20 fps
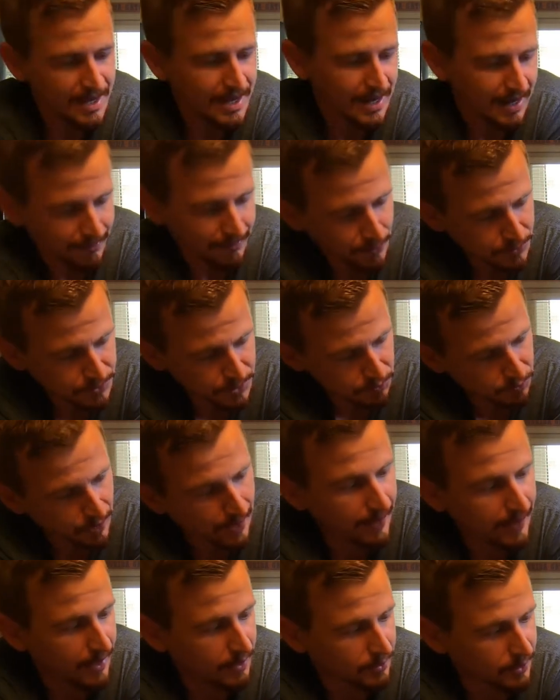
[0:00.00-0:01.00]
I've also right
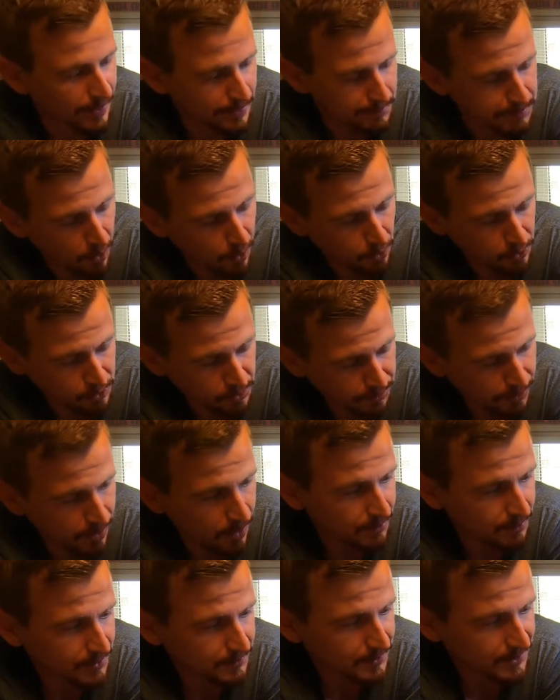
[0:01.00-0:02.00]
now got a parlor
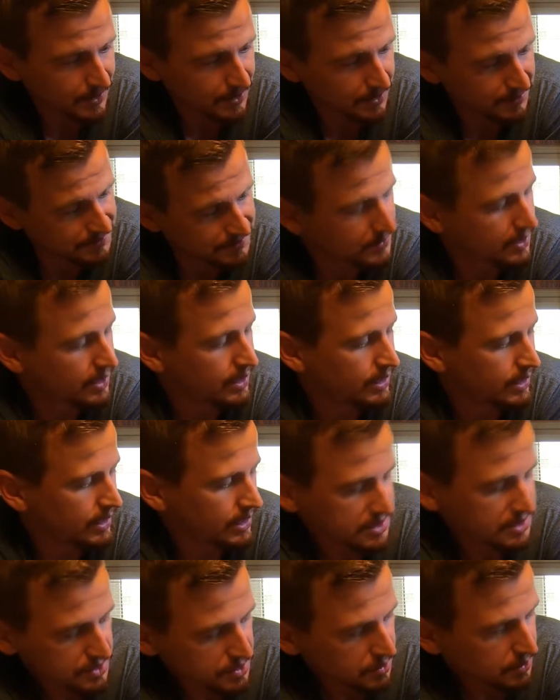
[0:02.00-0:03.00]
palm in here.
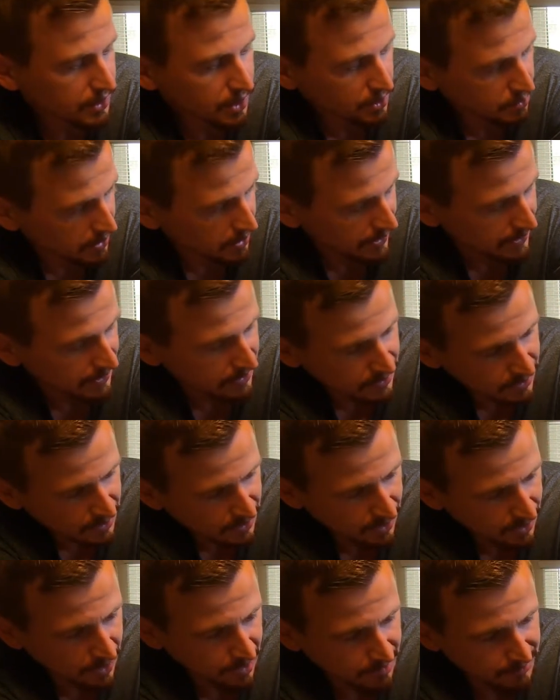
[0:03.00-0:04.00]
It's doing all right.
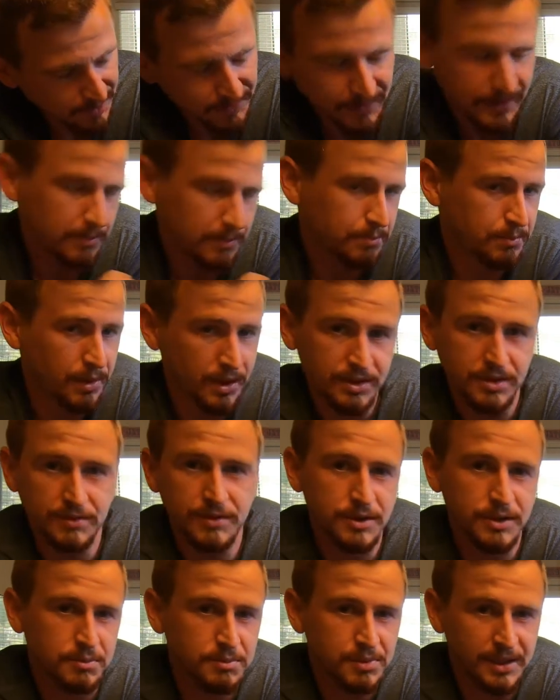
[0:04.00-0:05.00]
I've had a bunch of
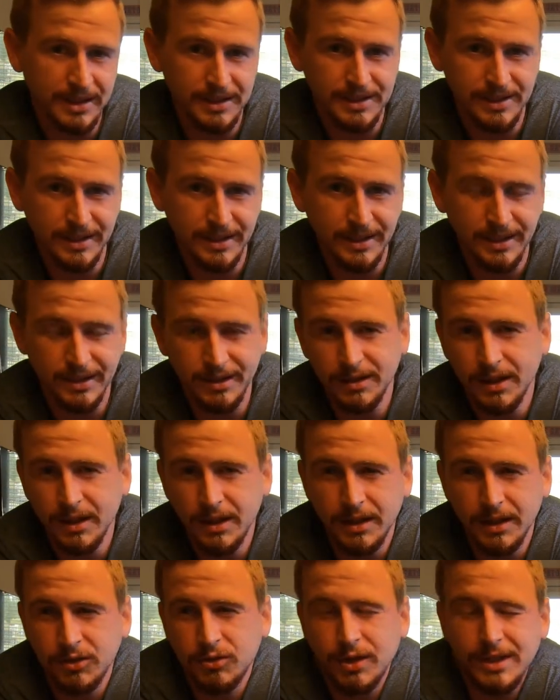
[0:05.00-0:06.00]
other plants in here.
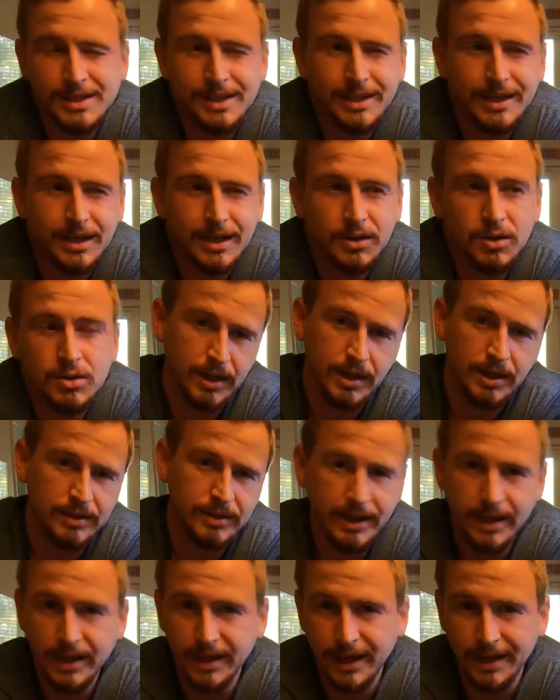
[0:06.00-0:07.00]
Crested geckos, they
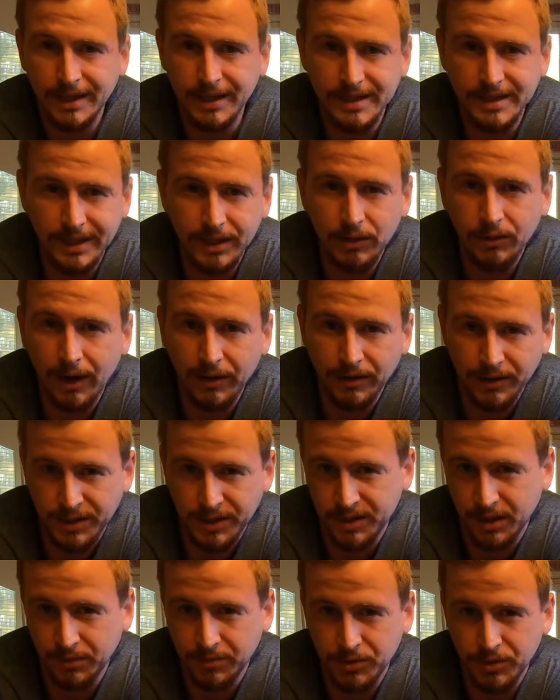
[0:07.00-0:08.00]
can kind of dig around in the
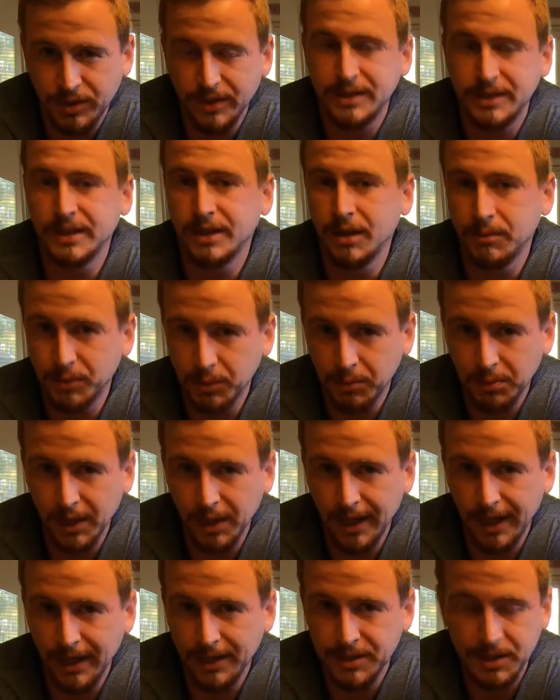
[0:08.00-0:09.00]
substrate, dig up your
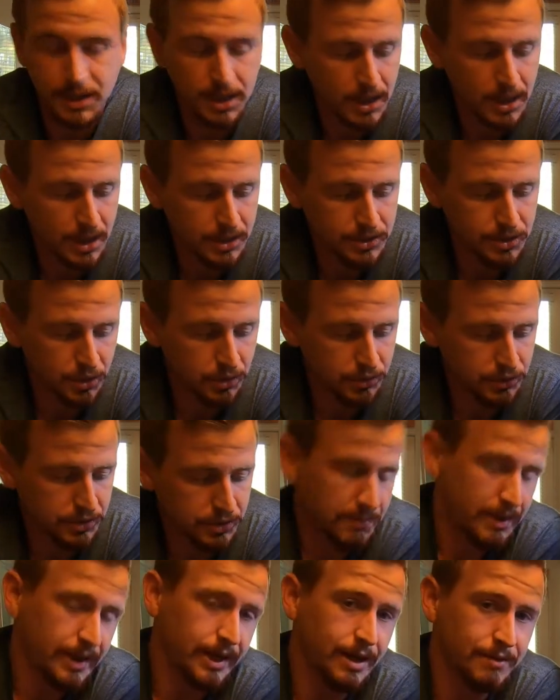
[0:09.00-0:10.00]
plants. So you
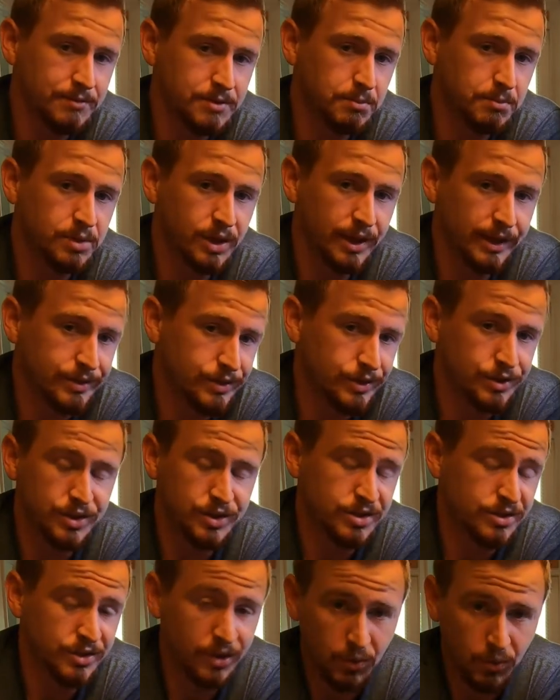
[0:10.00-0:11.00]
might have some plants that
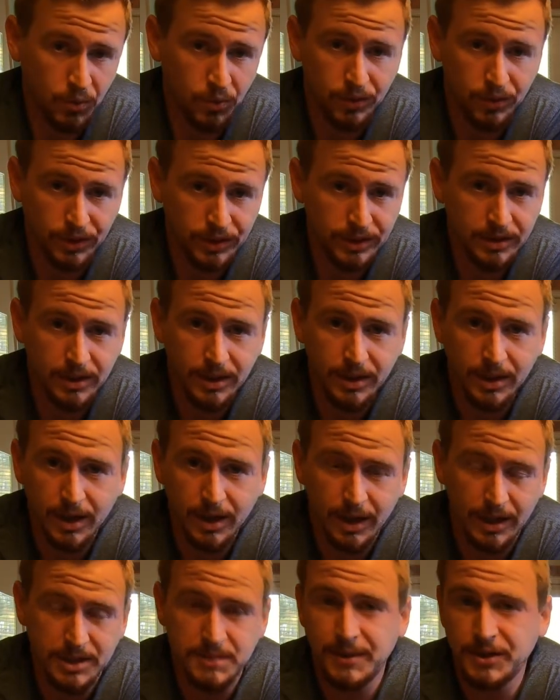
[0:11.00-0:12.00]
just don't work,
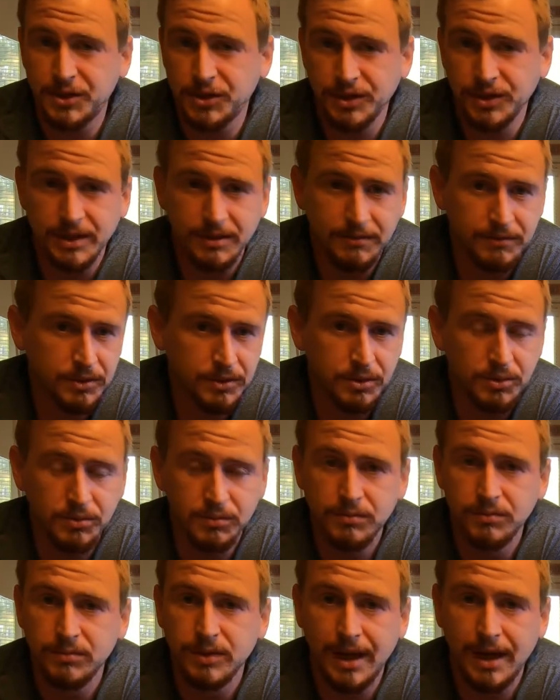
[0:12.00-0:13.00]
especially if you
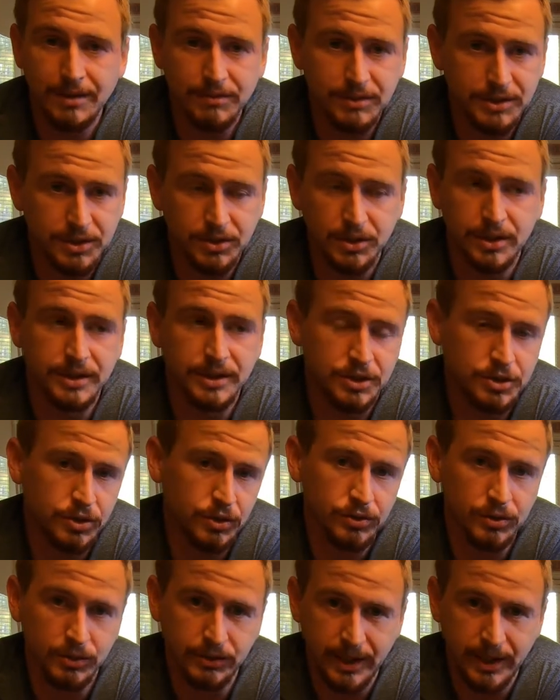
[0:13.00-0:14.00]
have in a certain
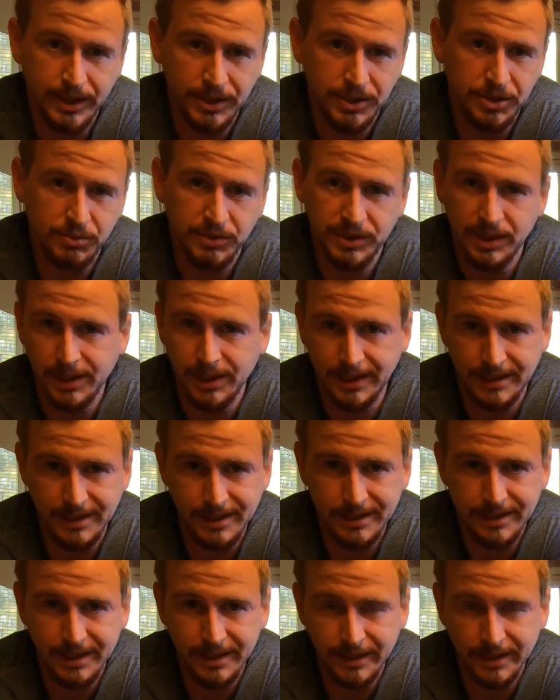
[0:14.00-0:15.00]
location where they like to
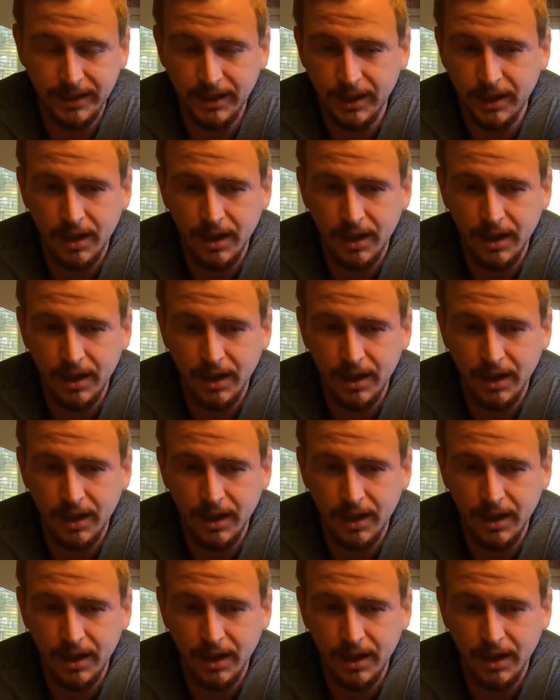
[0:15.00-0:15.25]
dig.